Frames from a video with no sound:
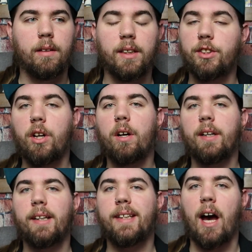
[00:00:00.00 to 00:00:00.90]
This
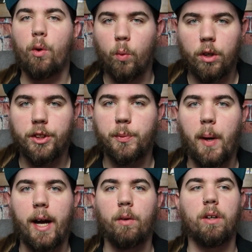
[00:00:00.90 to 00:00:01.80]
started a downward
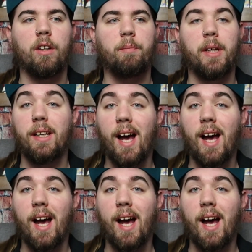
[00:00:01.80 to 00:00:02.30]
spiral of me